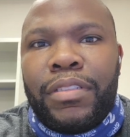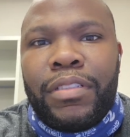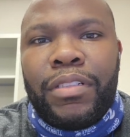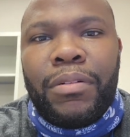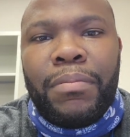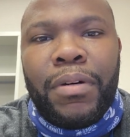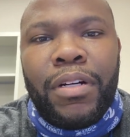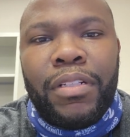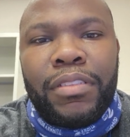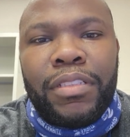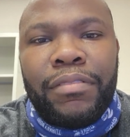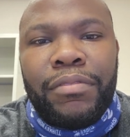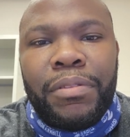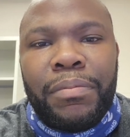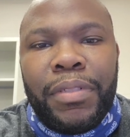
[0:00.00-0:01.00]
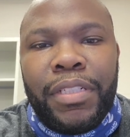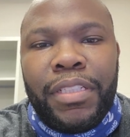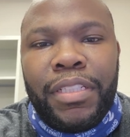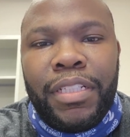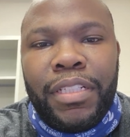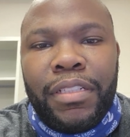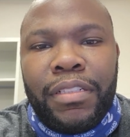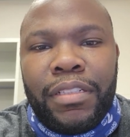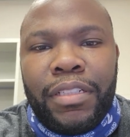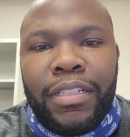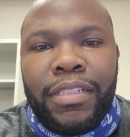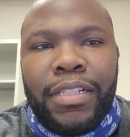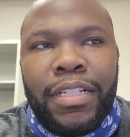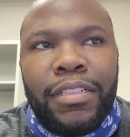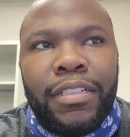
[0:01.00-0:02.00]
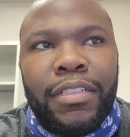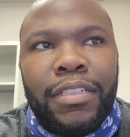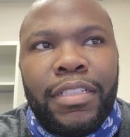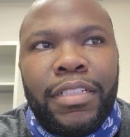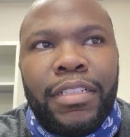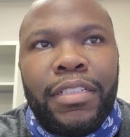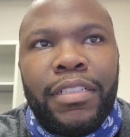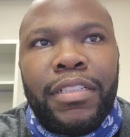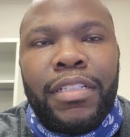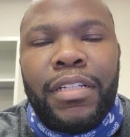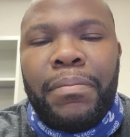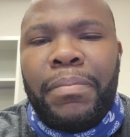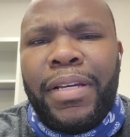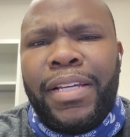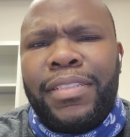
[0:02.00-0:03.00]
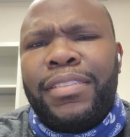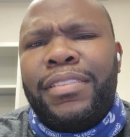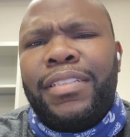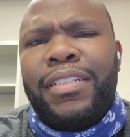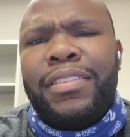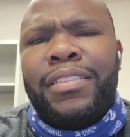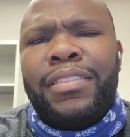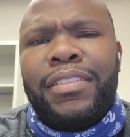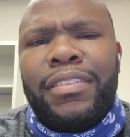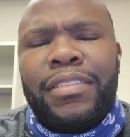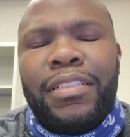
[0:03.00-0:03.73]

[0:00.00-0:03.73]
Lamar's MVP year, he led the league in passing touchdowns,